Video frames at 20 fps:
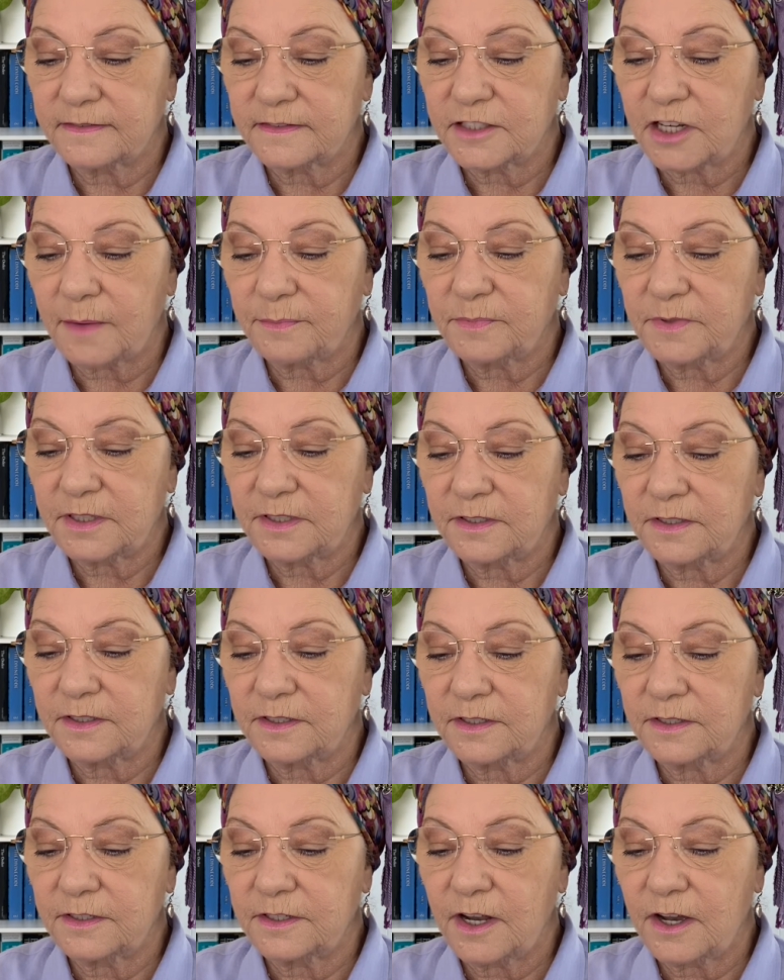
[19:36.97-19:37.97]
chapter
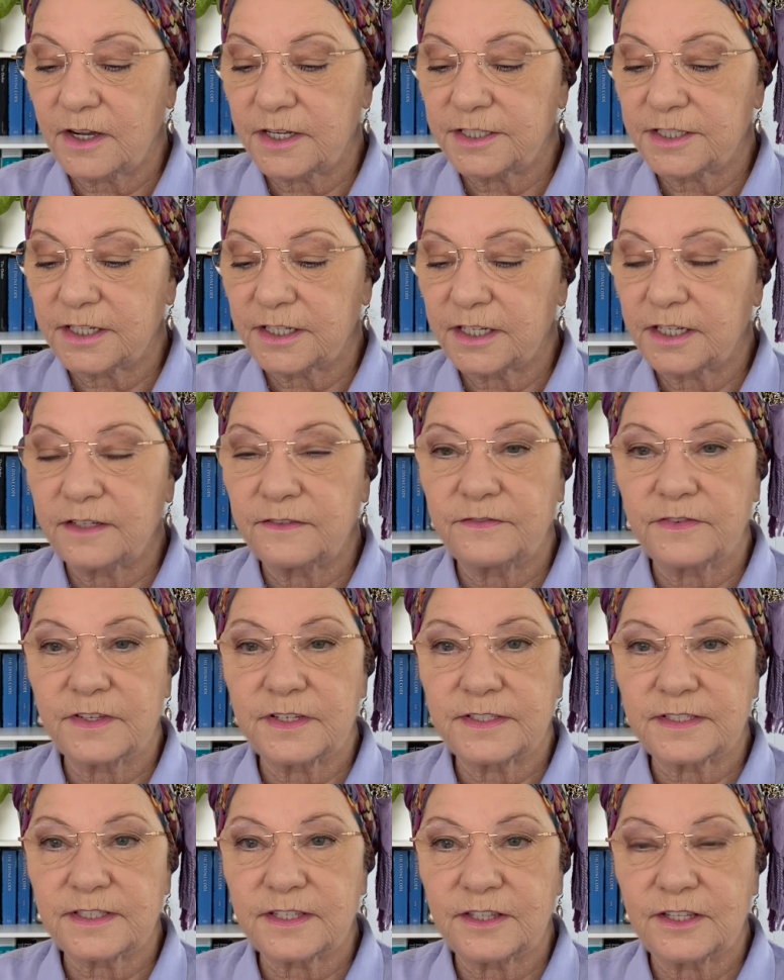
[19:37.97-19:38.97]
19,
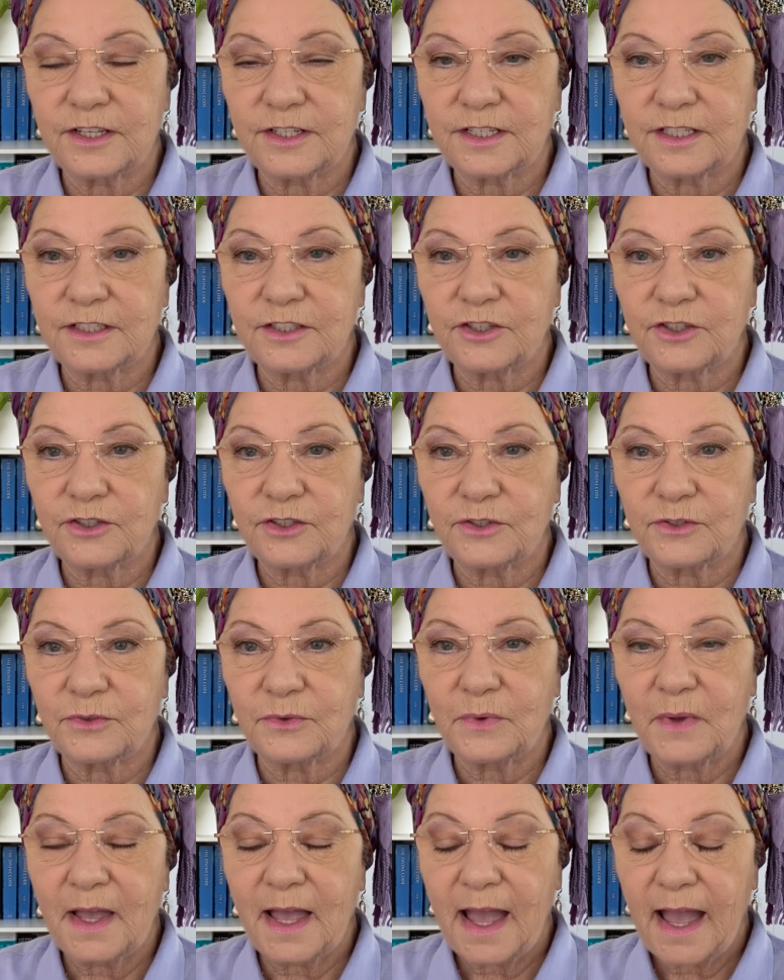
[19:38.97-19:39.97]
verse
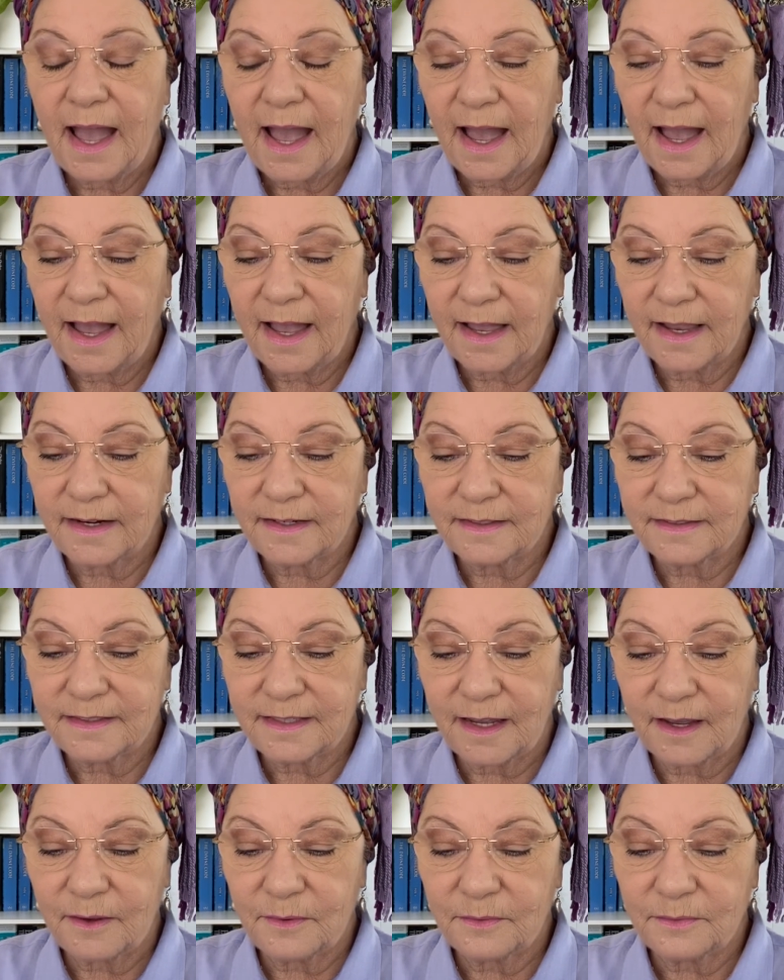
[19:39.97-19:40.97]
32, And
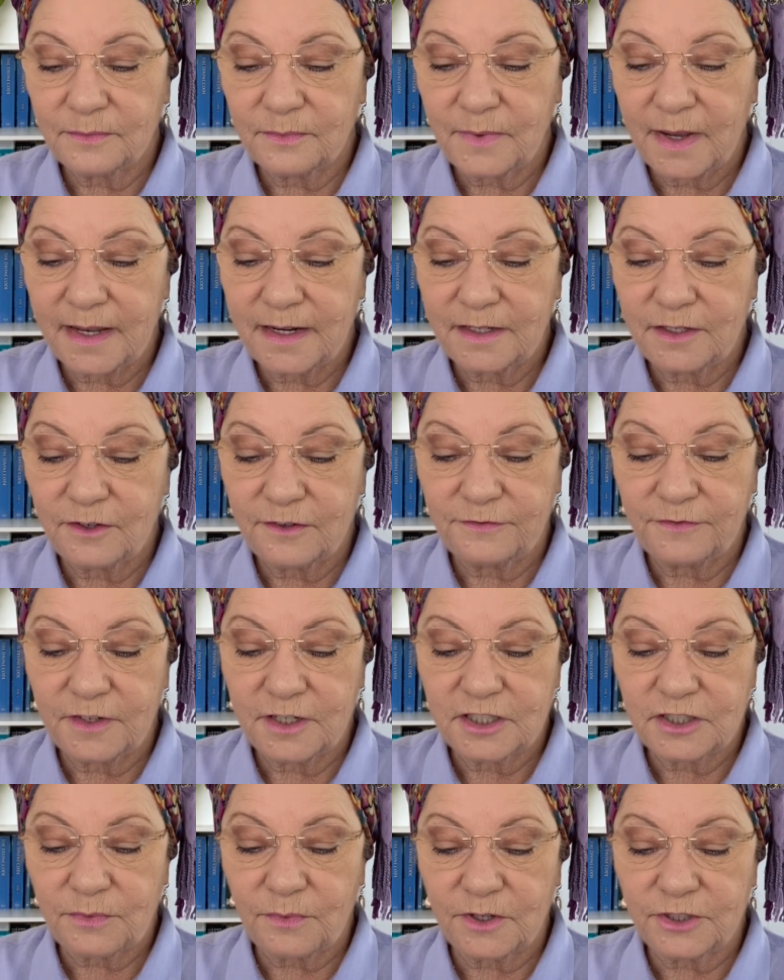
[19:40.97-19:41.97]
when you've
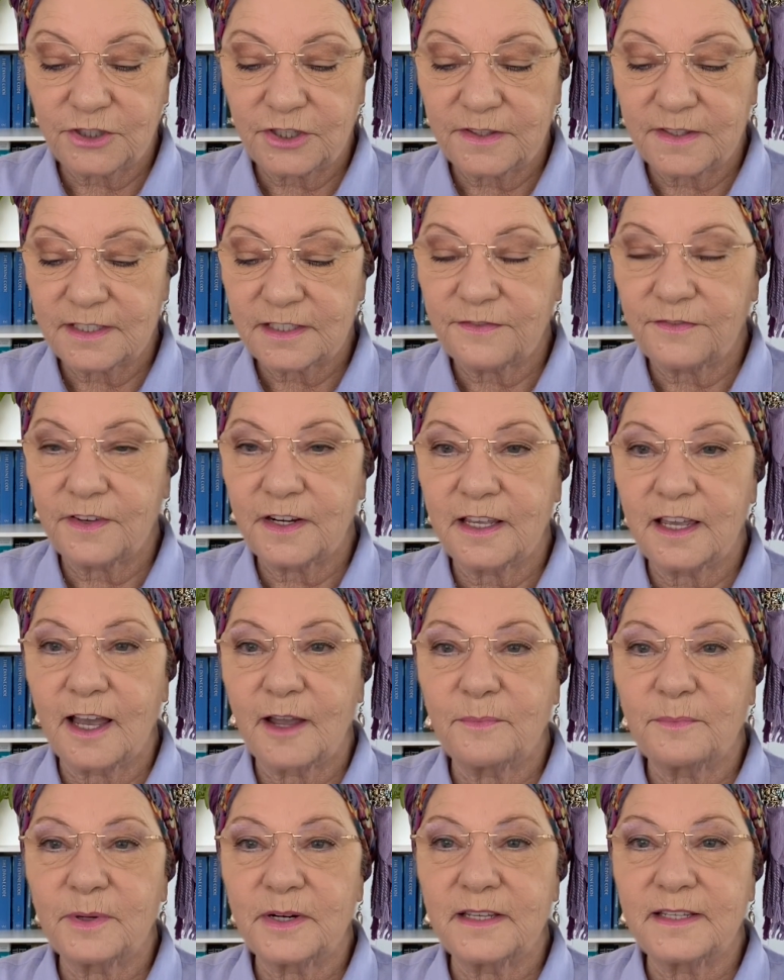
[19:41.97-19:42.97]
finished watching this
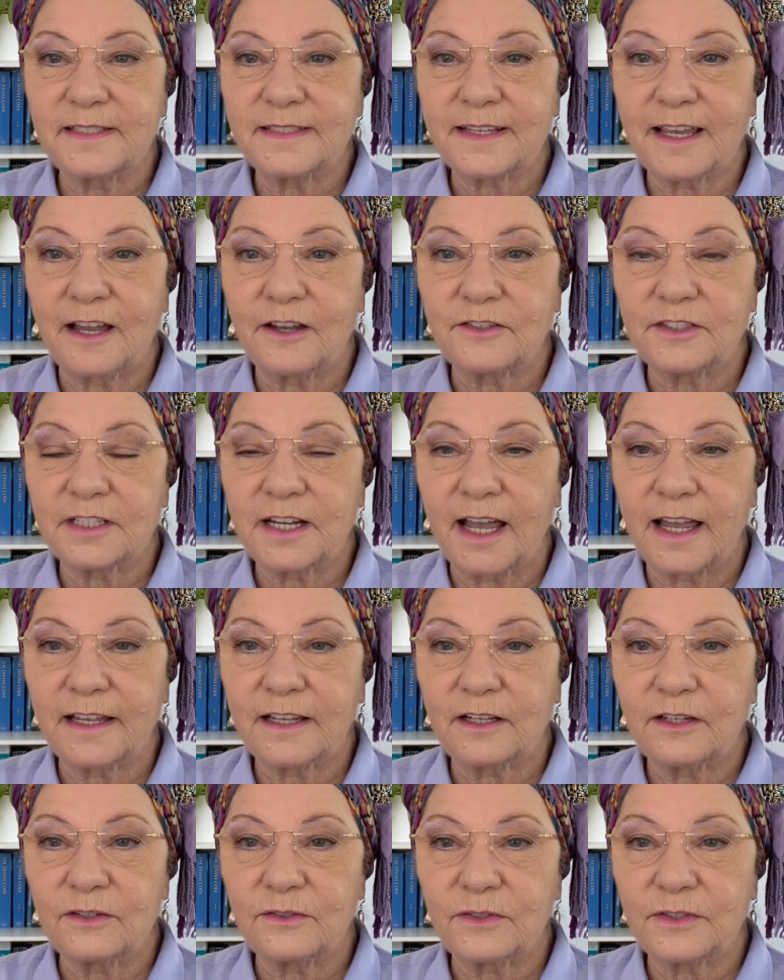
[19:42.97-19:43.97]
video, please go and
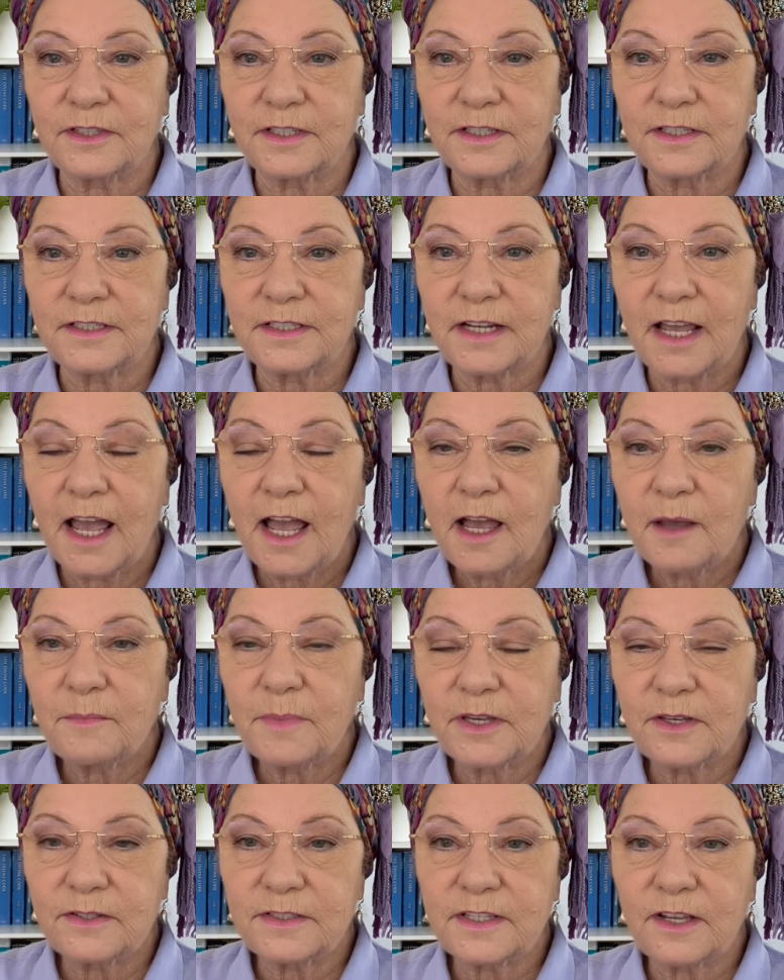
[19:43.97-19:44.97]
take a look at it,
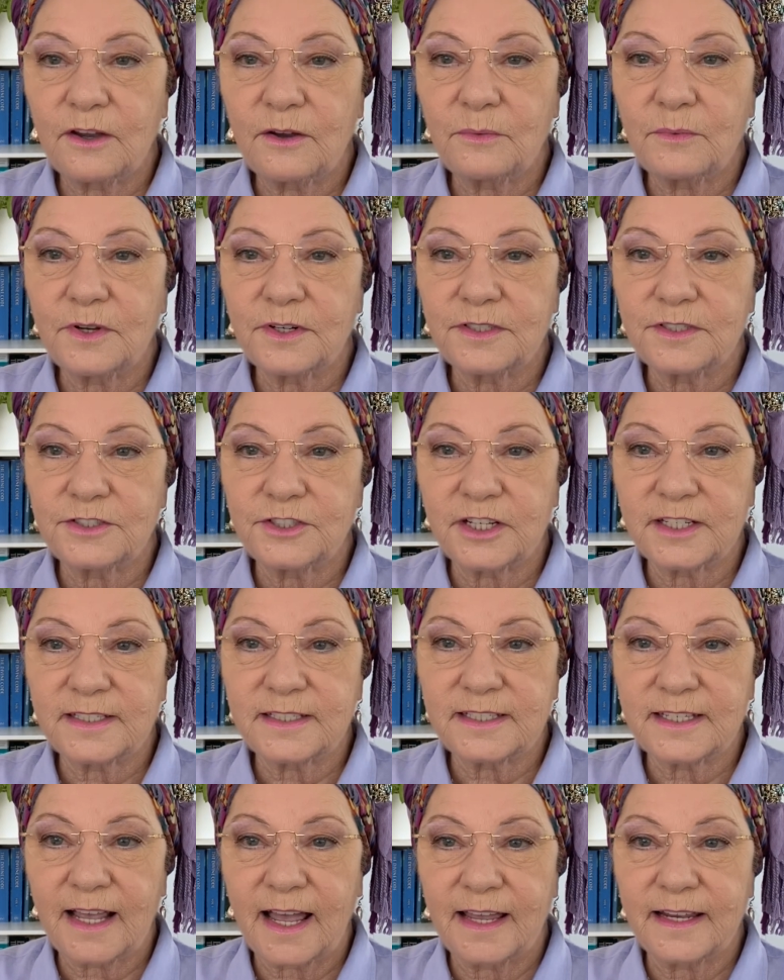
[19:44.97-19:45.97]
because I want to
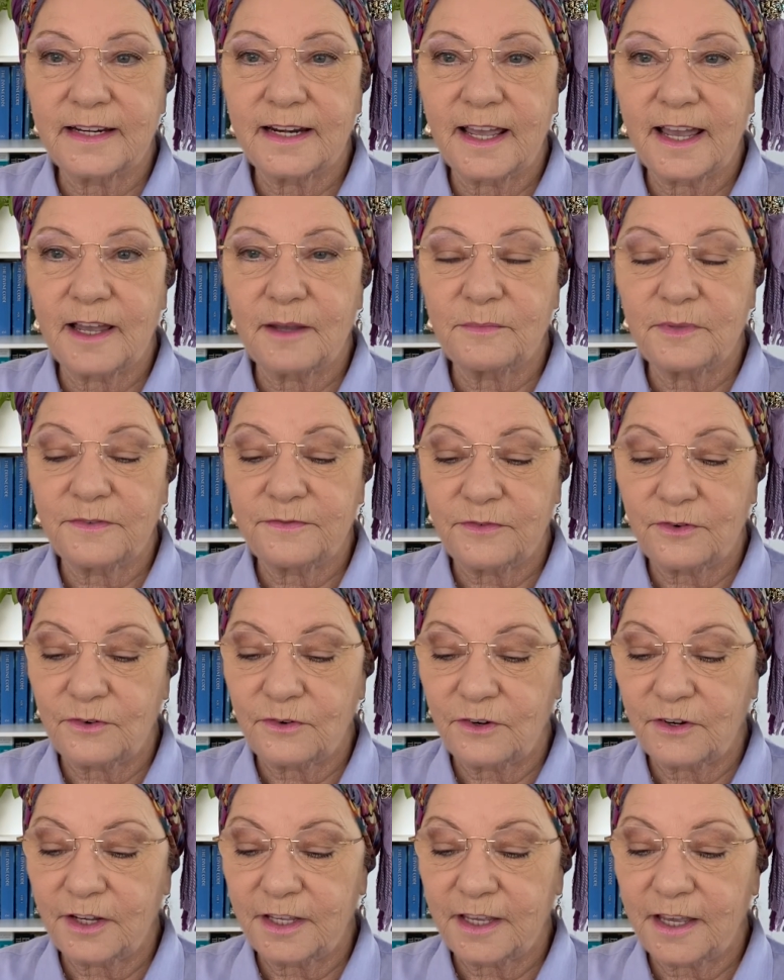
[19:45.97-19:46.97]
just say now,
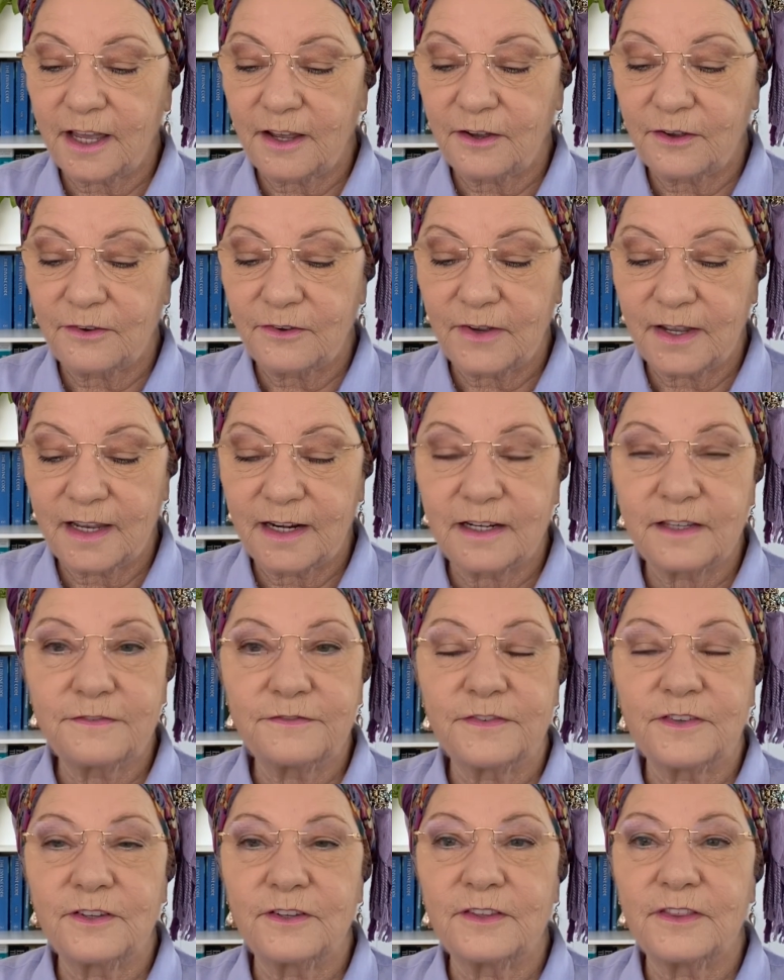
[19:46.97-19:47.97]
before I go any
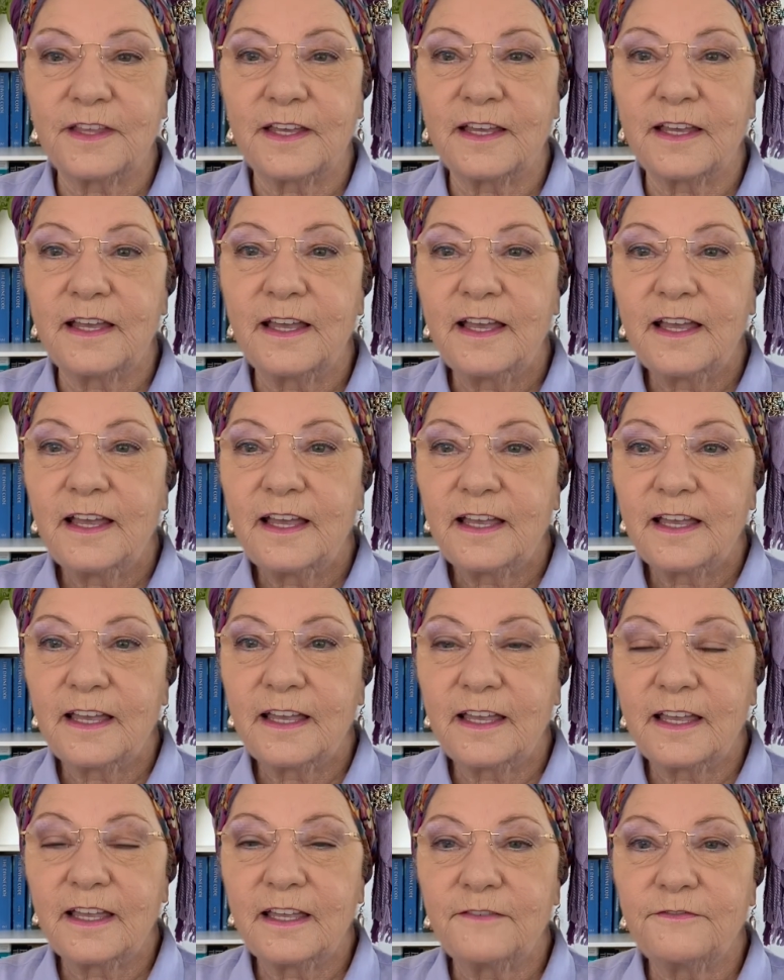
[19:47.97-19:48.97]
further,
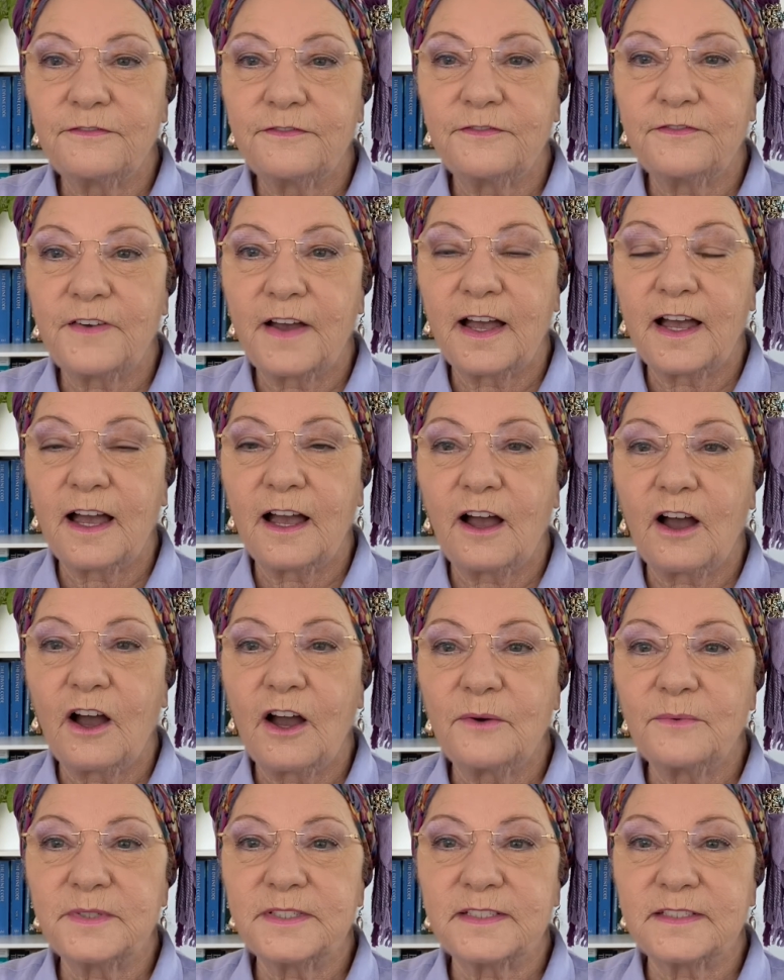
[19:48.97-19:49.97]
if
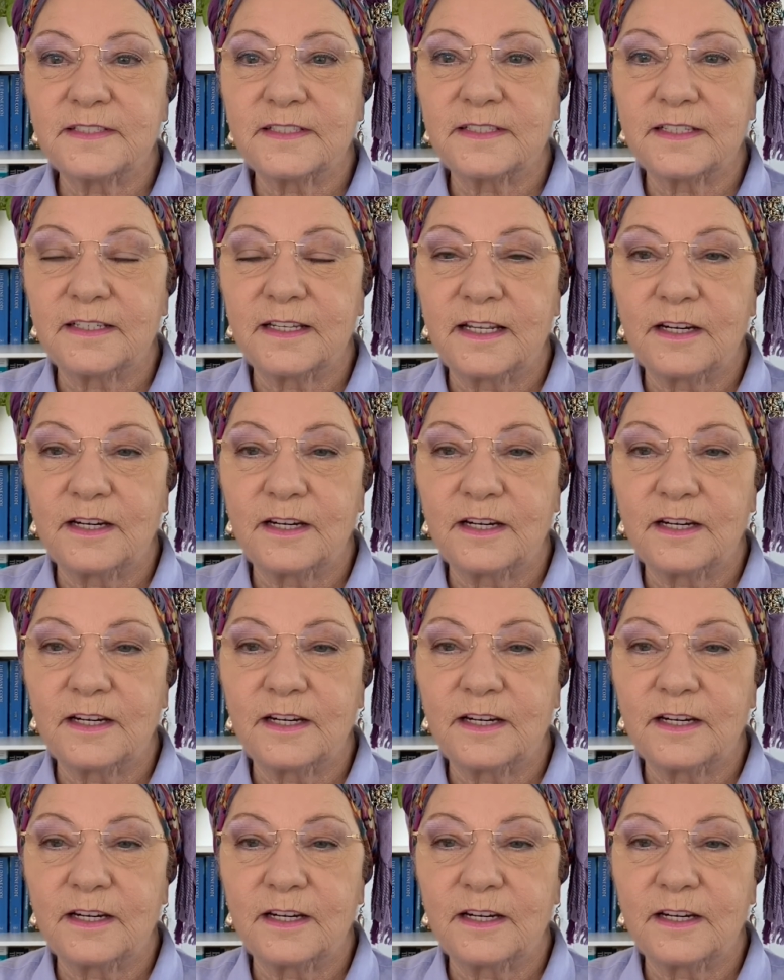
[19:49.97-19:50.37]
I was